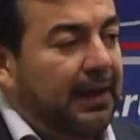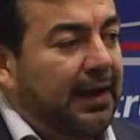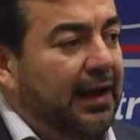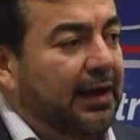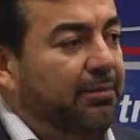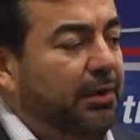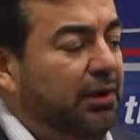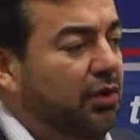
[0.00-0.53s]

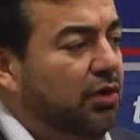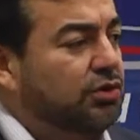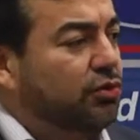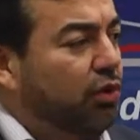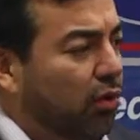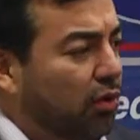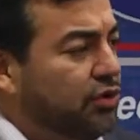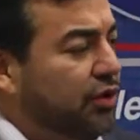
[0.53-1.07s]
And because
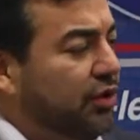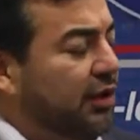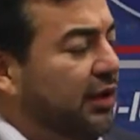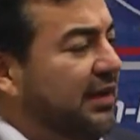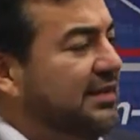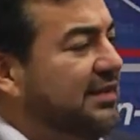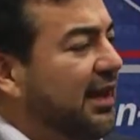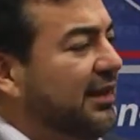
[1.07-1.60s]
torture
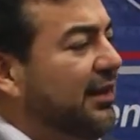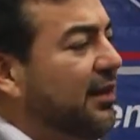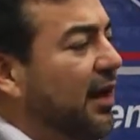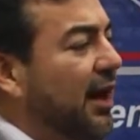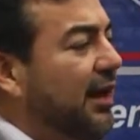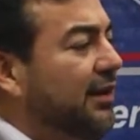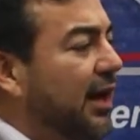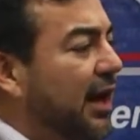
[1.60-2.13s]
is not an
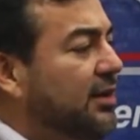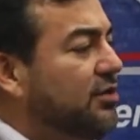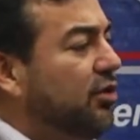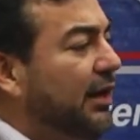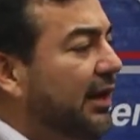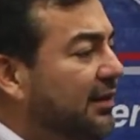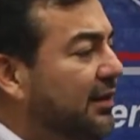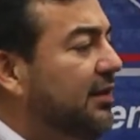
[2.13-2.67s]

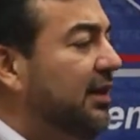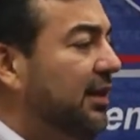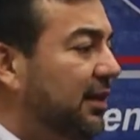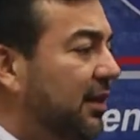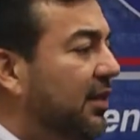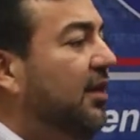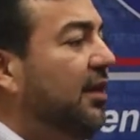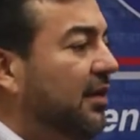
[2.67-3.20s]

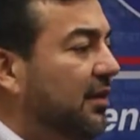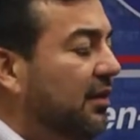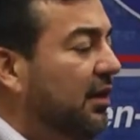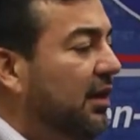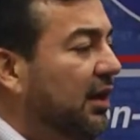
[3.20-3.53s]
isolated thing.